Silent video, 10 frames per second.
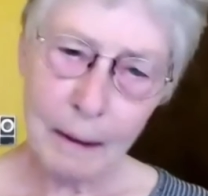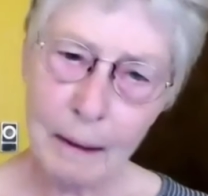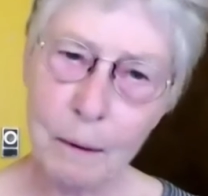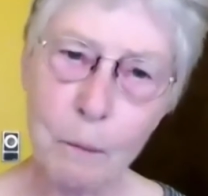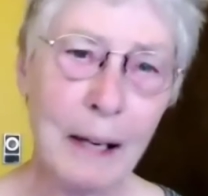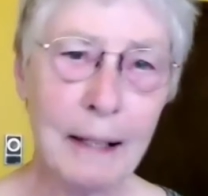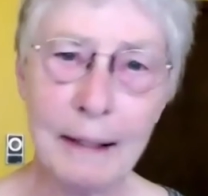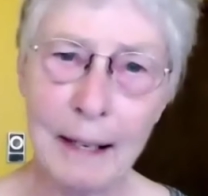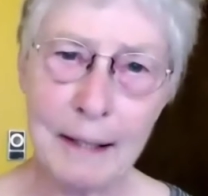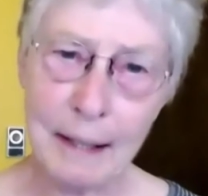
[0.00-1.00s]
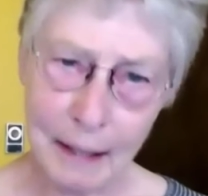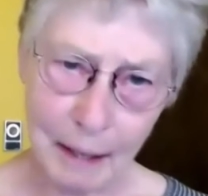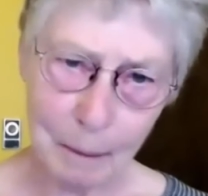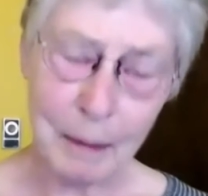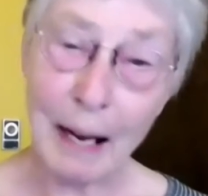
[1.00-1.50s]
recognizing
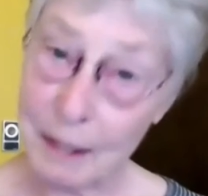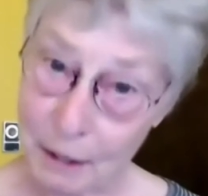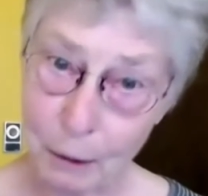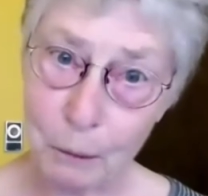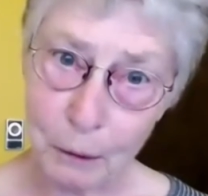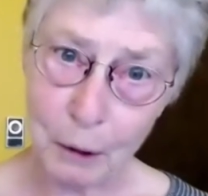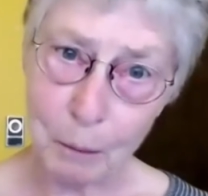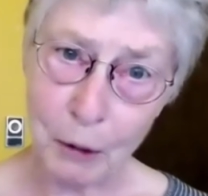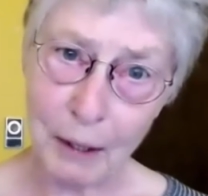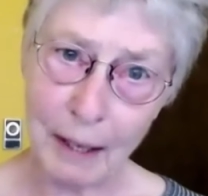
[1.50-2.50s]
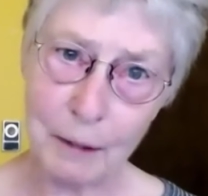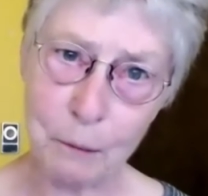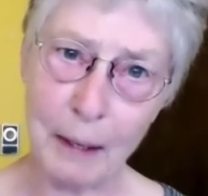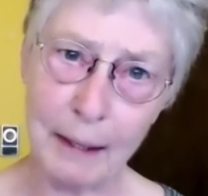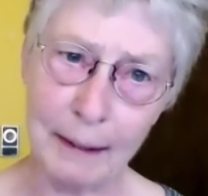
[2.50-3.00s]
him as his local community has
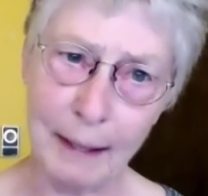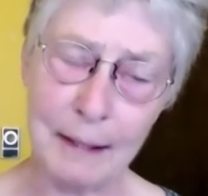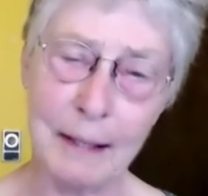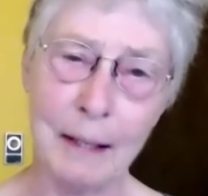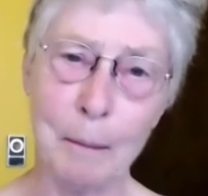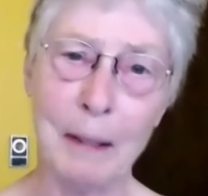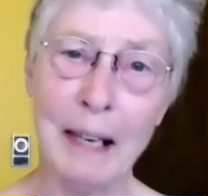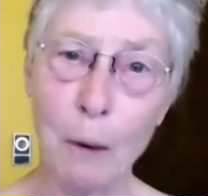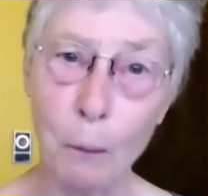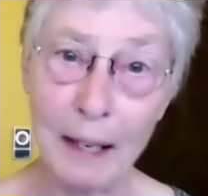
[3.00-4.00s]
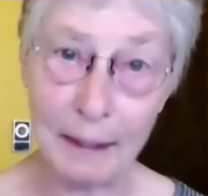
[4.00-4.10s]
recognized him, and now we at the